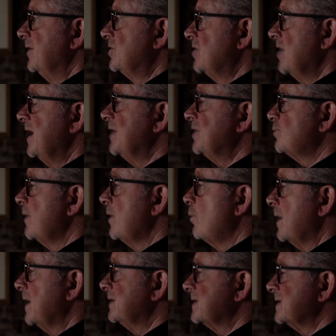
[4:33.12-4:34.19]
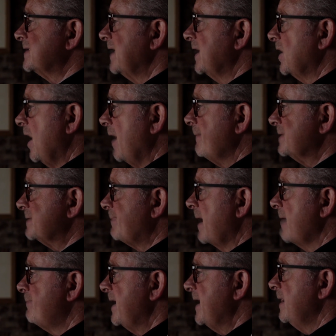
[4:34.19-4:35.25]
change we want to see comes
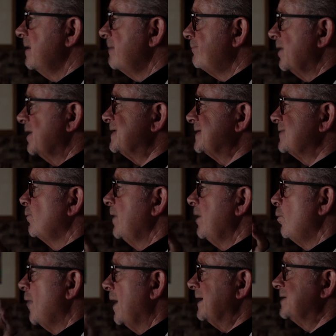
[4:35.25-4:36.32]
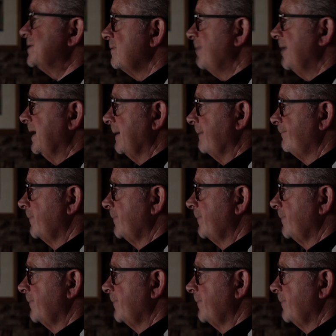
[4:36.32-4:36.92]
by being the person we want to be.